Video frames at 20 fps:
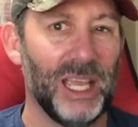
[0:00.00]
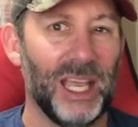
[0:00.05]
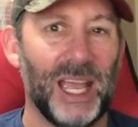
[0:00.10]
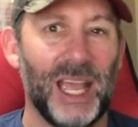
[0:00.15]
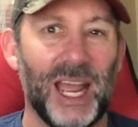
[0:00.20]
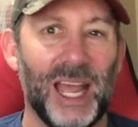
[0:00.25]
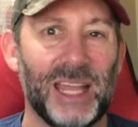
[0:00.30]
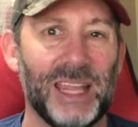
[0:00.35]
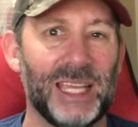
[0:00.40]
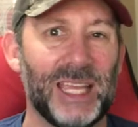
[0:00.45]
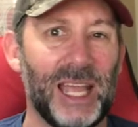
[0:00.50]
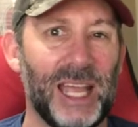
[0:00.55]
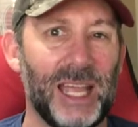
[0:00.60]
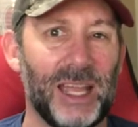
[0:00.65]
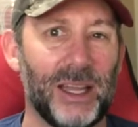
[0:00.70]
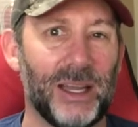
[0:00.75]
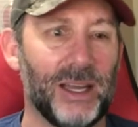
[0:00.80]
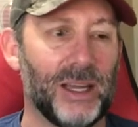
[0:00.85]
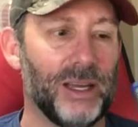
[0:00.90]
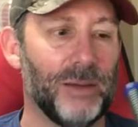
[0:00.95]
I think
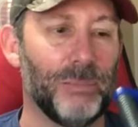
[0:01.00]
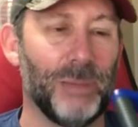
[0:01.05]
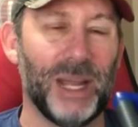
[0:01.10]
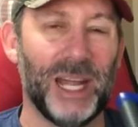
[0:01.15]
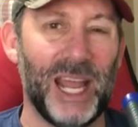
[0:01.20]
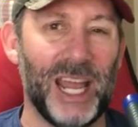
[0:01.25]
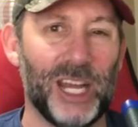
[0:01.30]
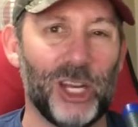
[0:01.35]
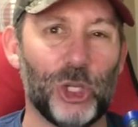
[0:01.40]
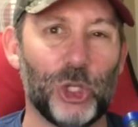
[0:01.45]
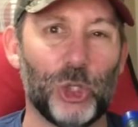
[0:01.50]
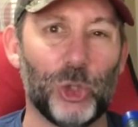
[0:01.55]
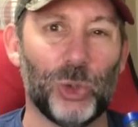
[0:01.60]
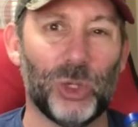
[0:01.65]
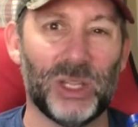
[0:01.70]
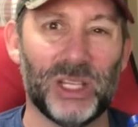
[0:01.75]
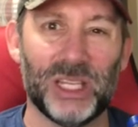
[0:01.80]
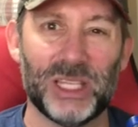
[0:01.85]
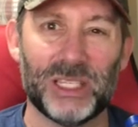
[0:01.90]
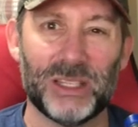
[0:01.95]
I might have had it
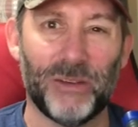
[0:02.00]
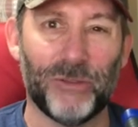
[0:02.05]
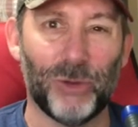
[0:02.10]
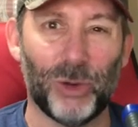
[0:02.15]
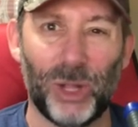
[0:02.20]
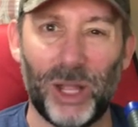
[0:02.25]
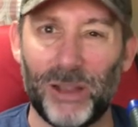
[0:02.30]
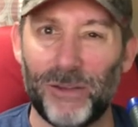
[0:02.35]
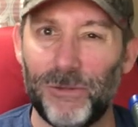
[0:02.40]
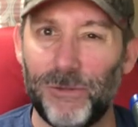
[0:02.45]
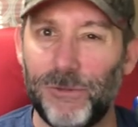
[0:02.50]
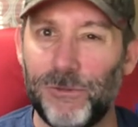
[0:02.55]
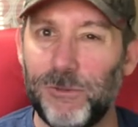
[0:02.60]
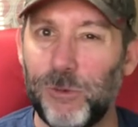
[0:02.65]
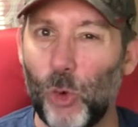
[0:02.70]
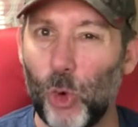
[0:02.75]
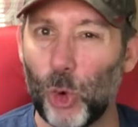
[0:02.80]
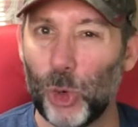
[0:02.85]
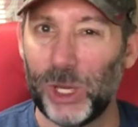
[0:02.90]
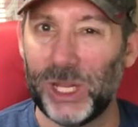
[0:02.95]
dual listed for like
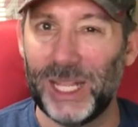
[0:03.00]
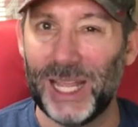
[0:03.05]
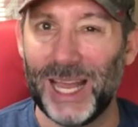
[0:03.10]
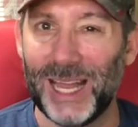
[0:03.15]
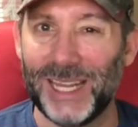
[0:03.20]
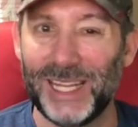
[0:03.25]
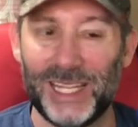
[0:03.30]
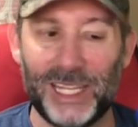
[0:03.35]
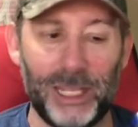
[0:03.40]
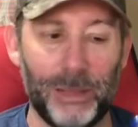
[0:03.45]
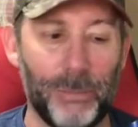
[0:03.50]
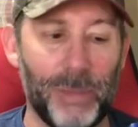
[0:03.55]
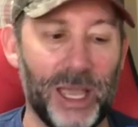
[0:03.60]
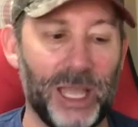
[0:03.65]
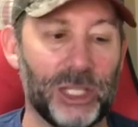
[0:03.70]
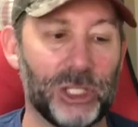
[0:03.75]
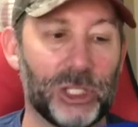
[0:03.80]
$40 on eBay,